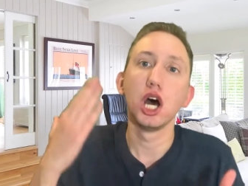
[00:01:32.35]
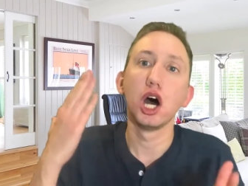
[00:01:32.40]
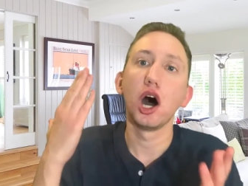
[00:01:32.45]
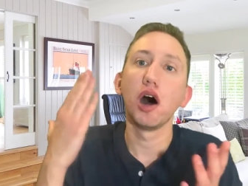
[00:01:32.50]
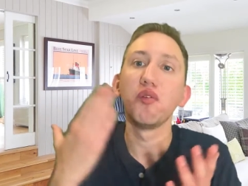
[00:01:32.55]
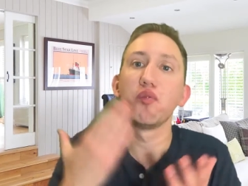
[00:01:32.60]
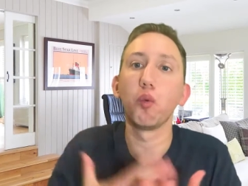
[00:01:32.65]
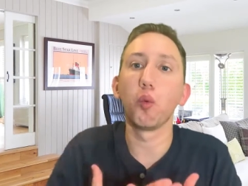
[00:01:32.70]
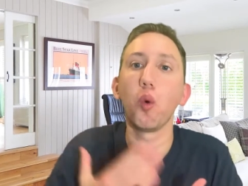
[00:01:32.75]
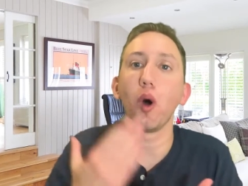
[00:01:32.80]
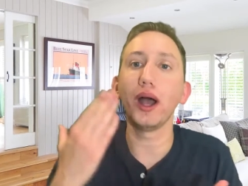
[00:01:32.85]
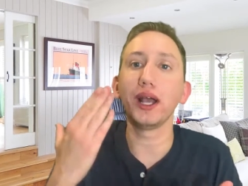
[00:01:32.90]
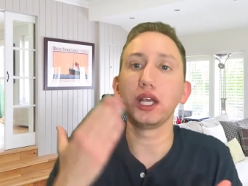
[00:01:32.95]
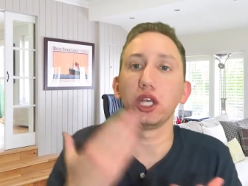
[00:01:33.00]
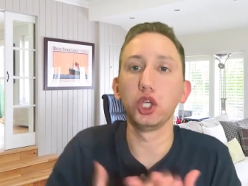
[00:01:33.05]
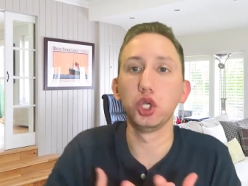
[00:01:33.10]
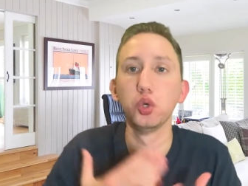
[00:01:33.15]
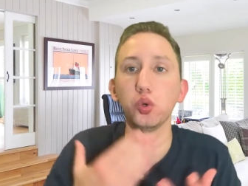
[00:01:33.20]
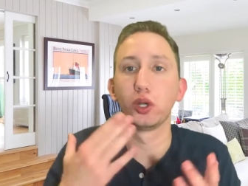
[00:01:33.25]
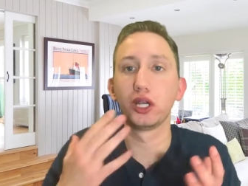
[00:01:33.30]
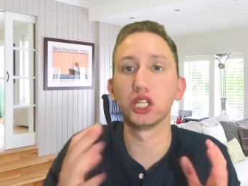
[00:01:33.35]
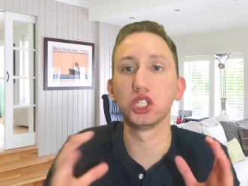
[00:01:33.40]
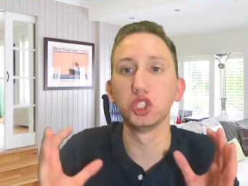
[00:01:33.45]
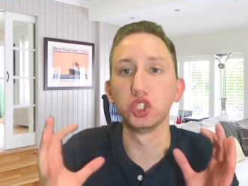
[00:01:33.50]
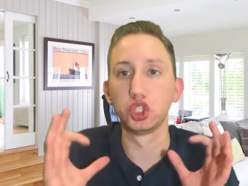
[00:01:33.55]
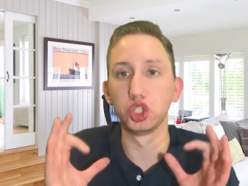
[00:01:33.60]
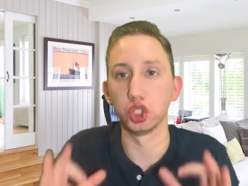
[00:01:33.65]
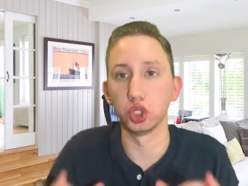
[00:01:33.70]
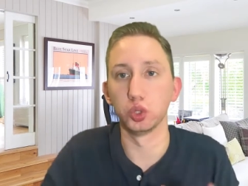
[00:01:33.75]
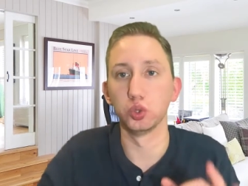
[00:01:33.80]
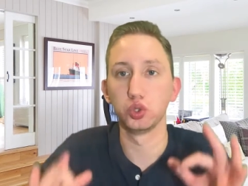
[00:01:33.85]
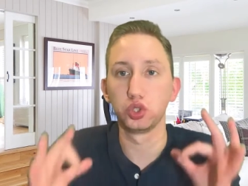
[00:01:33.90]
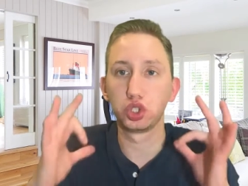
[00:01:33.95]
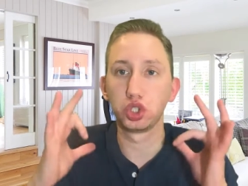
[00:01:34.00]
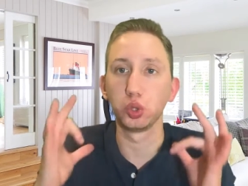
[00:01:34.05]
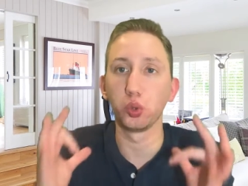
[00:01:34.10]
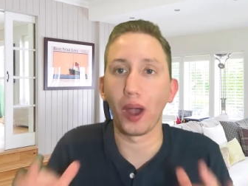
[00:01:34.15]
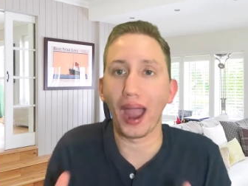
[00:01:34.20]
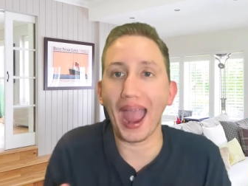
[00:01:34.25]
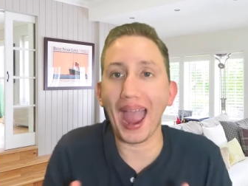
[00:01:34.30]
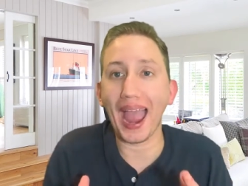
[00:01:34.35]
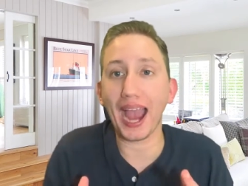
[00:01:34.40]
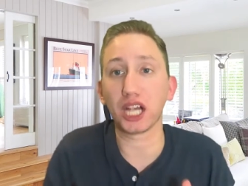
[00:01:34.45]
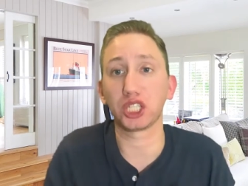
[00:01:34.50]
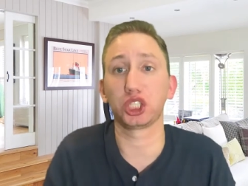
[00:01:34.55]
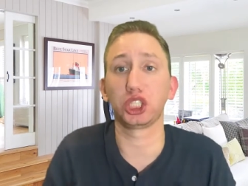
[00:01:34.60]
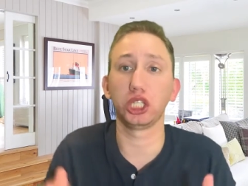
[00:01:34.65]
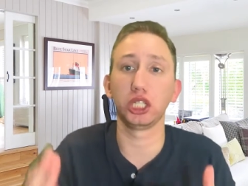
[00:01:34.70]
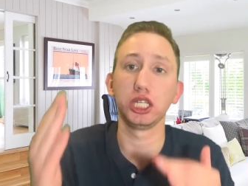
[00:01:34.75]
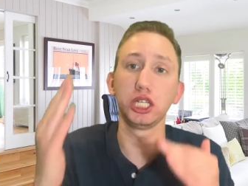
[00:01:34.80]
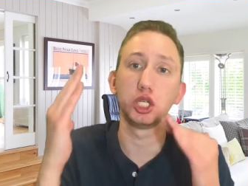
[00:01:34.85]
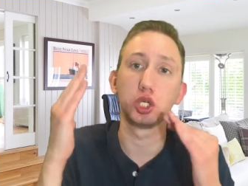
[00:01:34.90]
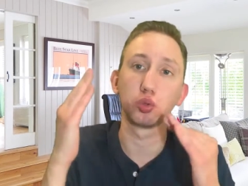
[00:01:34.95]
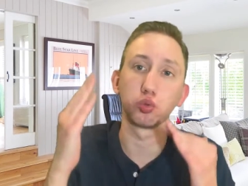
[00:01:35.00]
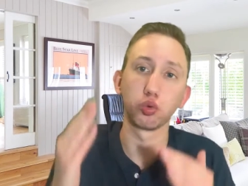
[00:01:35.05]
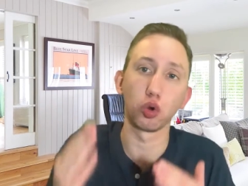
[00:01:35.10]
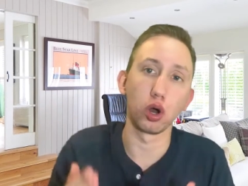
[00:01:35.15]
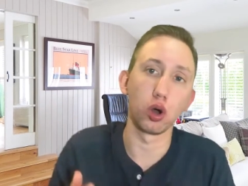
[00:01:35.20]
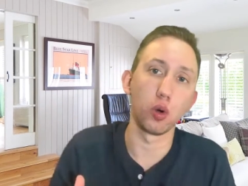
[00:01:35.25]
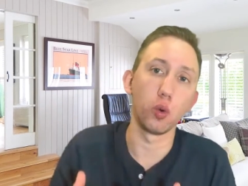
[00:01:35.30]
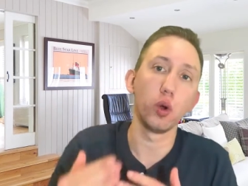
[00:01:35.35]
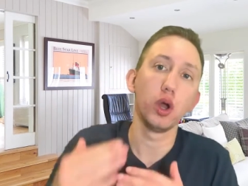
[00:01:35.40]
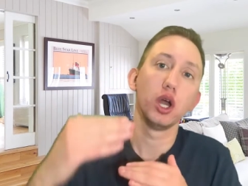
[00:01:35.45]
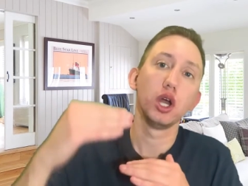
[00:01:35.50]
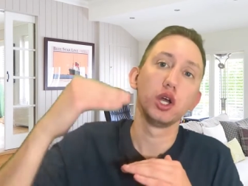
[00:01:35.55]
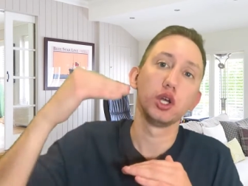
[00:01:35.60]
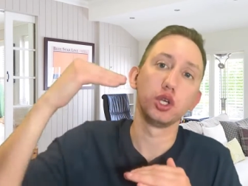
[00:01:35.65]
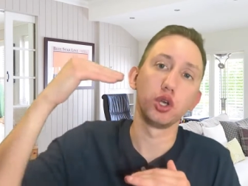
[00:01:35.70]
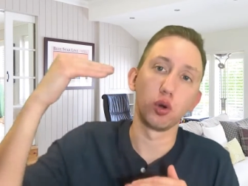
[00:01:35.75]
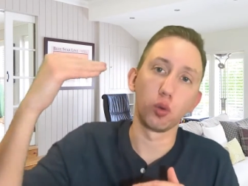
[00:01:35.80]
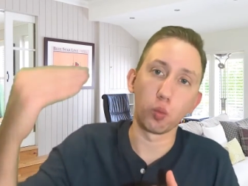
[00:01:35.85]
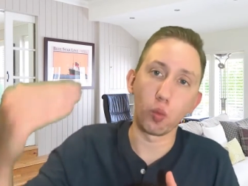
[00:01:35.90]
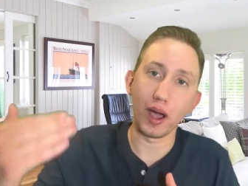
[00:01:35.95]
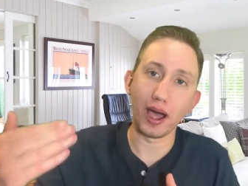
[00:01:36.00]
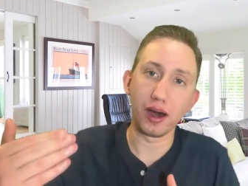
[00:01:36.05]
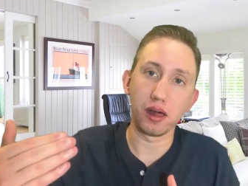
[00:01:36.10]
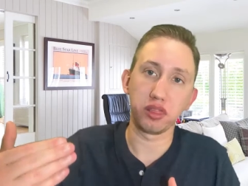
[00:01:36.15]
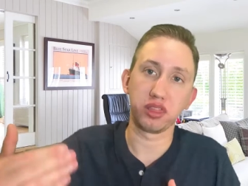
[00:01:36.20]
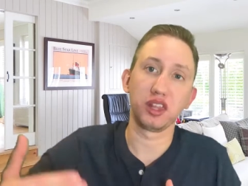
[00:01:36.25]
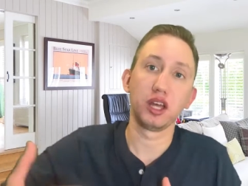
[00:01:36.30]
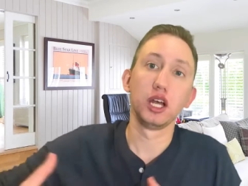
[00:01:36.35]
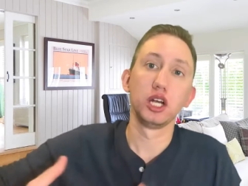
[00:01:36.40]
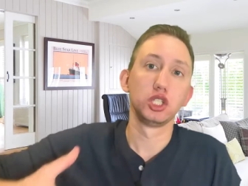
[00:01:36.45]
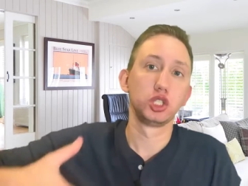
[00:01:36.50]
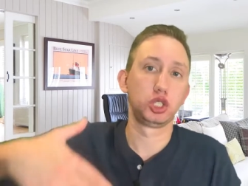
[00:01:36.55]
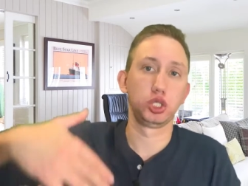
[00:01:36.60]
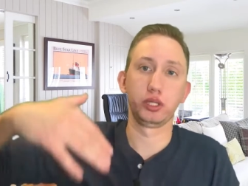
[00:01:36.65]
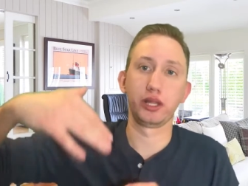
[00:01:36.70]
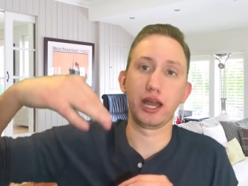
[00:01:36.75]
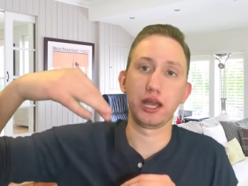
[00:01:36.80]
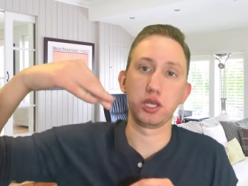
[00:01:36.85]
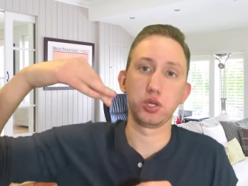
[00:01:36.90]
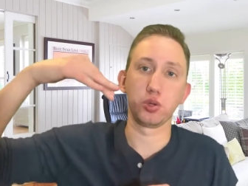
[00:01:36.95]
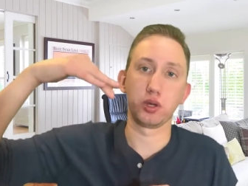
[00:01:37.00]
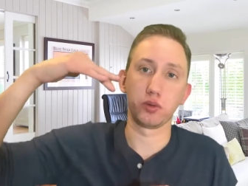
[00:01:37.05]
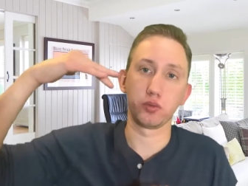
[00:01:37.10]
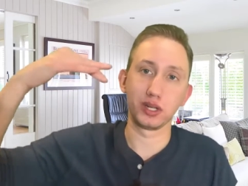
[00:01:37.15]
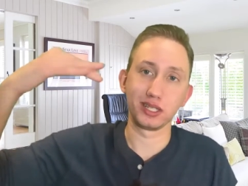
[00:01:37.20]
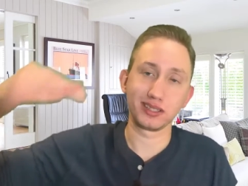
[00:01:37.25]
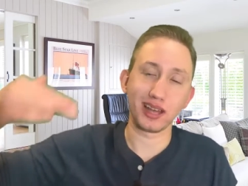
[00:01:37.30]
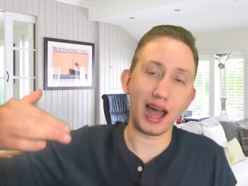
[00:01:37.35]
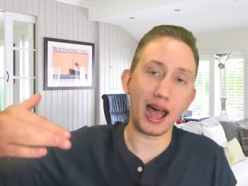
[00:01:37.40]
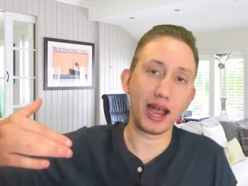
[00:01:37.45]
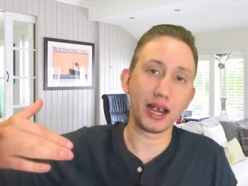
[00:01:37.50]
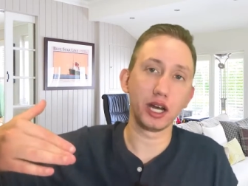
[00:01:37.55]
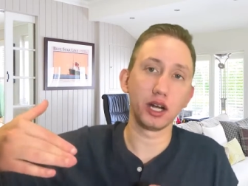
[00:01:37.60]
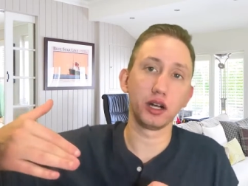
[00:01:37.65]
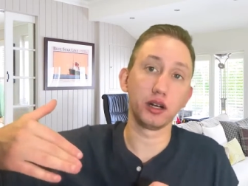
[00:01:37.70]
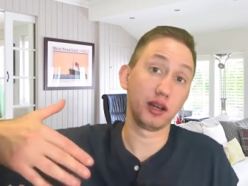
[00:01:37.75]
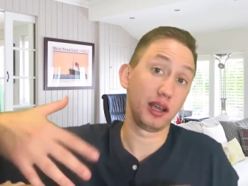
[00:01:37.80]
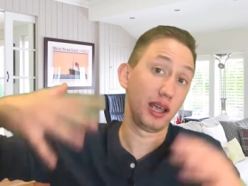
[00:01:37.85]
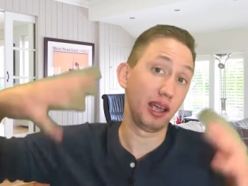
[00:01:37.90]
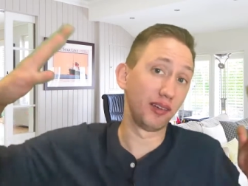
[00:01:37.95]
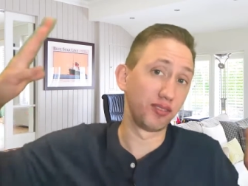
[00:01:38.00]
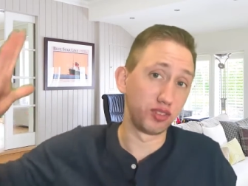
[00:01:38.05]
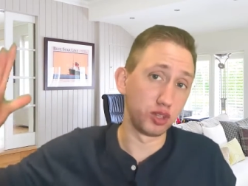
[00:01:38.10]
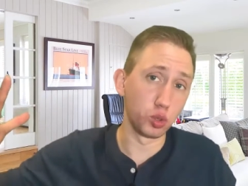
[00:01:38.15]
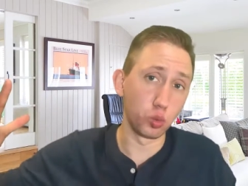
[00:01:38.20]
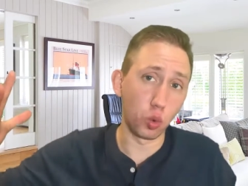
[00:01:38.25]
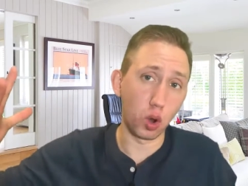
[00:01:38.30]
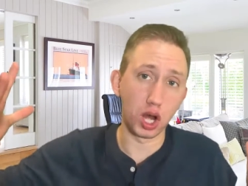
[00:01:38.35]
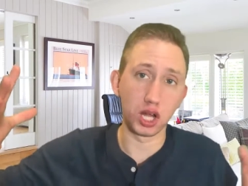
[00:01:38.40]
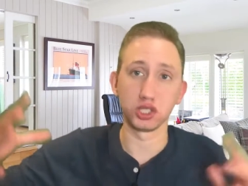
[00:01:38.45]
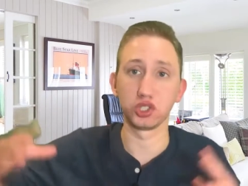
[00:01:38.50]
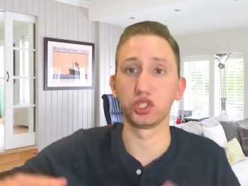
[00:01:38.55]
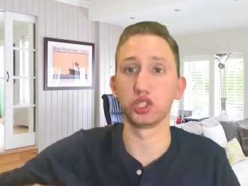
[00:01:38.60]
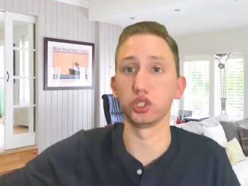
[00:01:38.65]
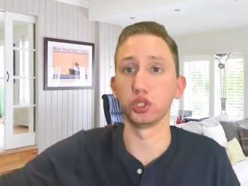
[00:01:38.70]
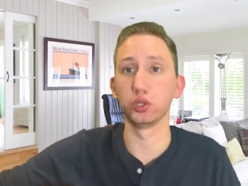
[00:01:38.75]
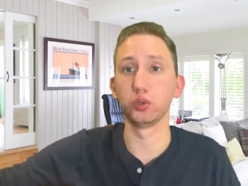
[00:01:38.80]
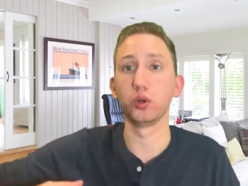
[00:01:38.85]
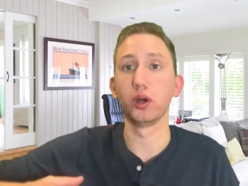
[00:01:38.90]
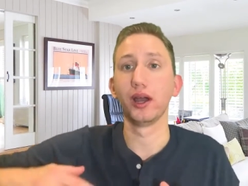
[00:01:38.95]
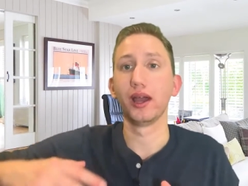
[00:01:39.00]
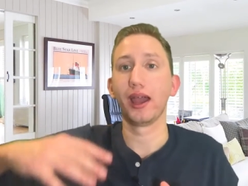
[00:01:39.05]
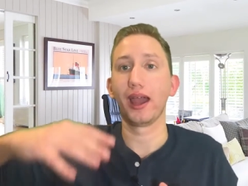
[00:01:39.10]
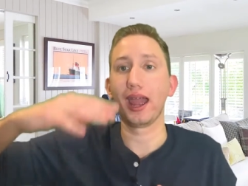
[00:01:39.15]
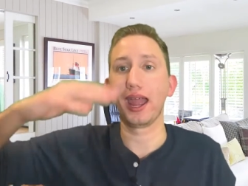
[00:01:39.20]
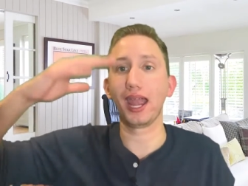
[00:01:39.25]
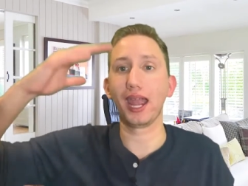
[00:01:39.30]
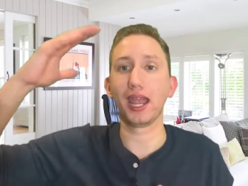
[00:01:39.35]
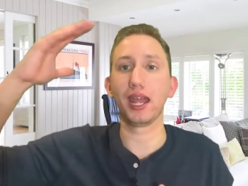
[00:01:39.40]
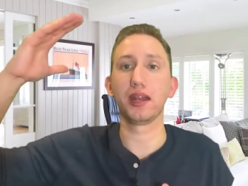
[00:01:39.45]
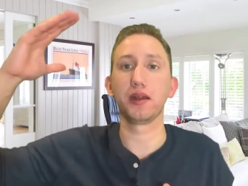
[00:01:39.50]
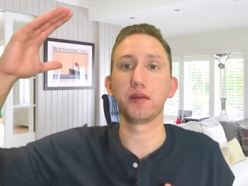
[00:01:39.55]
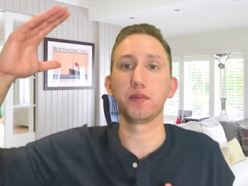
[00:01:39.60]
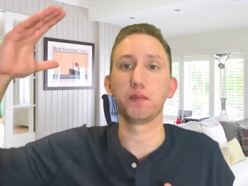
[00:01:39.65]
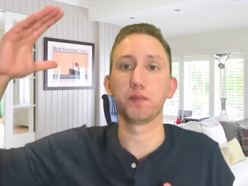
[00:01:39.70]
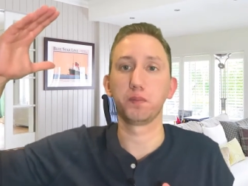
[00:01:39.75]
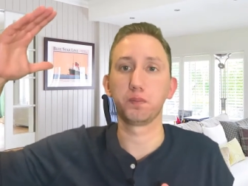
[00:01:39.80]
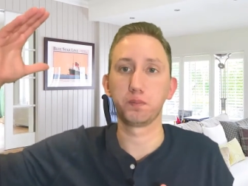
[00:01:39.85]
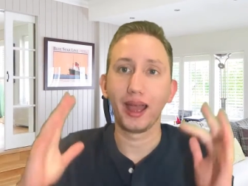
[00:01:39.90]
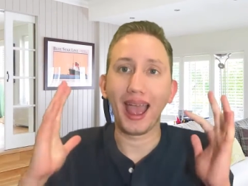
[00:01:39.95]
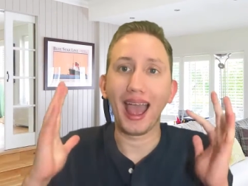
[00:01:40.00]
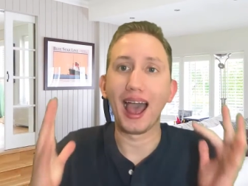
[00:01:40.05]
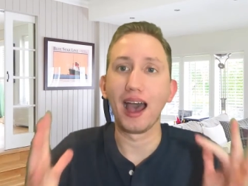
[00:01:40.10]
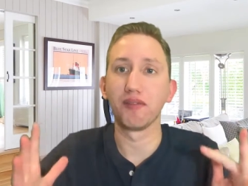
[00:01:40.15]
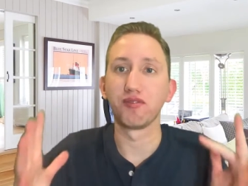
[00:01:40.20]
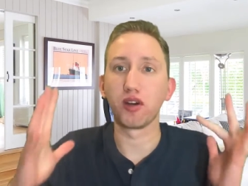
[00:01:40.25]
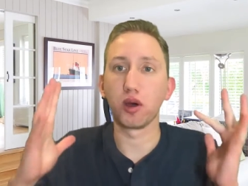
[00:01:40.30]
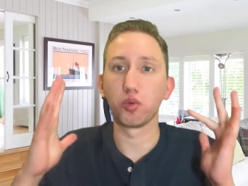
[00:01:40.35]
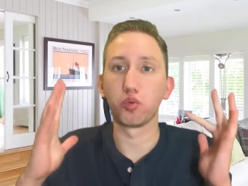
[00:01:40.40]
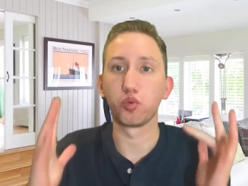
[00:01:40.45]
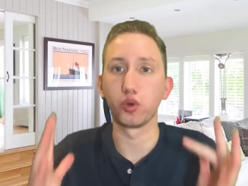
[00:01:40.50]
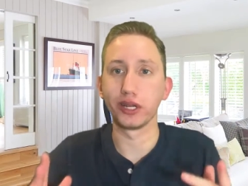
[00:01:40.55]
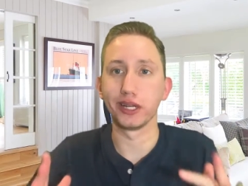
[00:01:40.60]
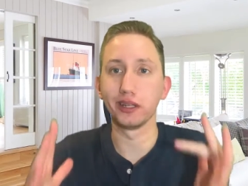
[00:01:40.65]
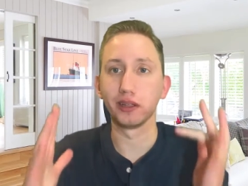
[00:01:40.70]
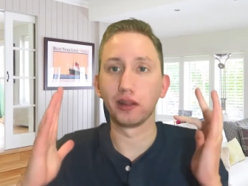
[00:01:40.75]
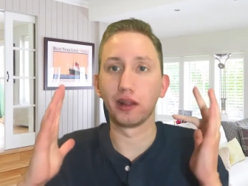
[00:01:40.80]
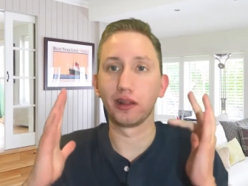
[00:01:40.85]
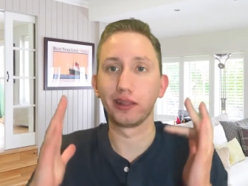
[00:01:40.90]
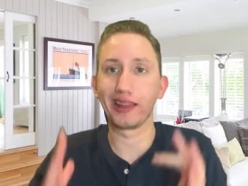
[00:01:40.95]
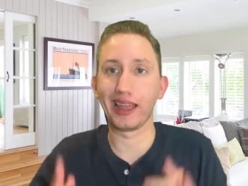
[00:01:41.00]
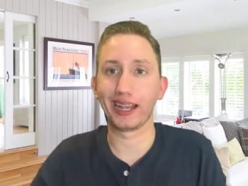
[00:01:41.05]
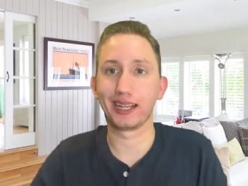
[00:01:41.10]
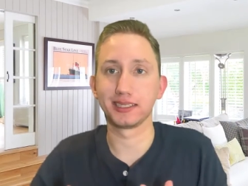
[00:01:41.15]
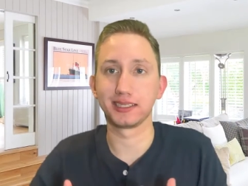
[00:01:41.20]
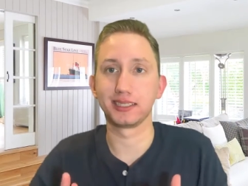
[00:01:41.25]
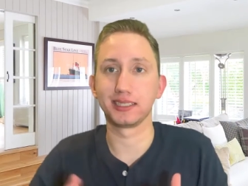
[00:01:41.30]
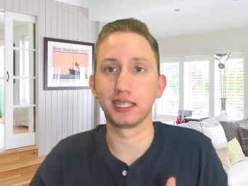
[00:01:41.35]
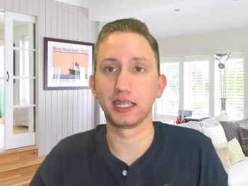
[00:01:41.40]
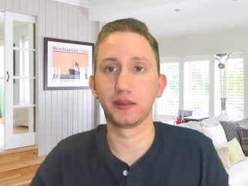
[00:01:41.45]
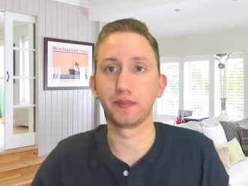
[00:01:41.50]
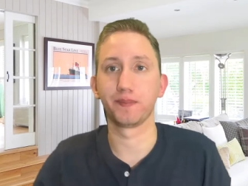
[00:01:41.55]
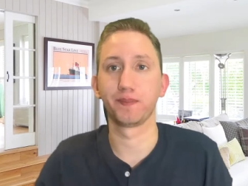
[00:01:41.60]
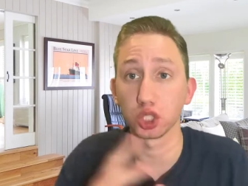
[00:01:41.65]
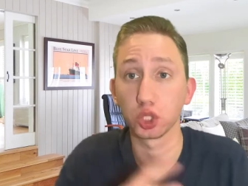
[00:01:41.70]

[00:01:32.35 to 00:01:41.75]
of what you can do to actually grow your wealth so that you can retire if you want to and have a real legacy.